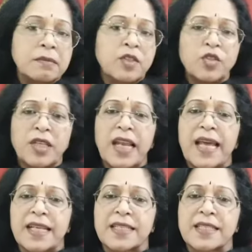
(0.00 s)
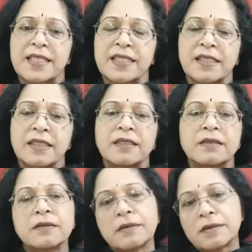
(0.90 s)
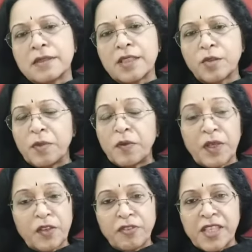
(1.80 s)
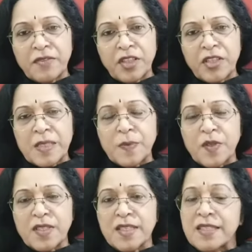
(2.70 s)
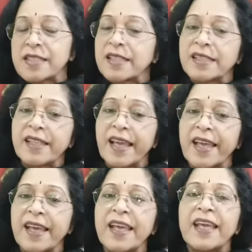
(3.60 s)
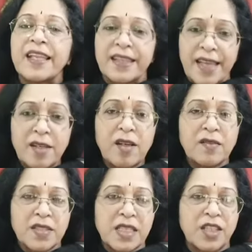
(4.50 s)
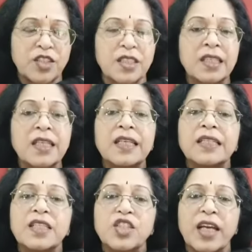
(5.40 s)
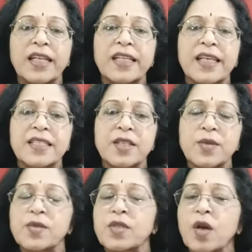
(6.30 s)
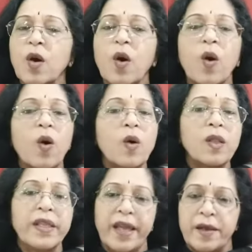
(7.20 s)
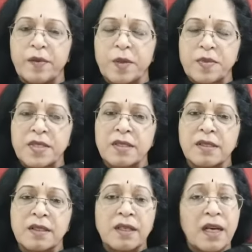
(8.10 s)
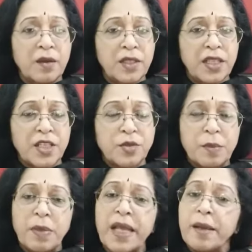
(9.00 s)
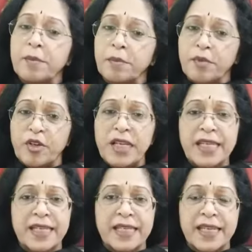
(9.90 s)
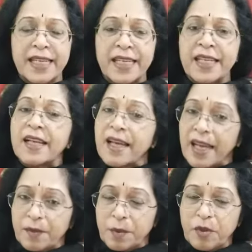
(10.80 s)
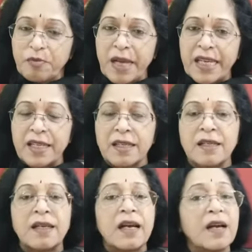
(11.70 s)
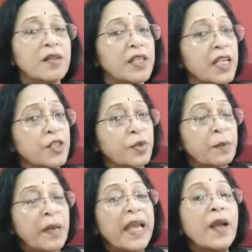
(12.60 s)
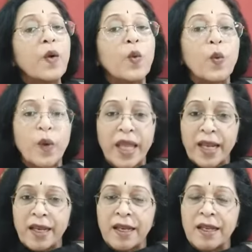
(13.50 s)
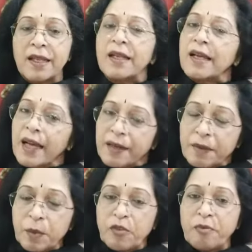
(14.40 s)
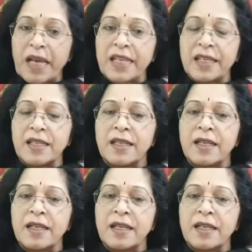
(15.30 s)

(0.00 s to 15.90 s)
to relax. It could be one of several responses. There, in that conversation, the child has used all the adverbs. How did Ashwin play? Brilliantly. Adverb of manner. How did Ashwin play? Well. Adverb of manner.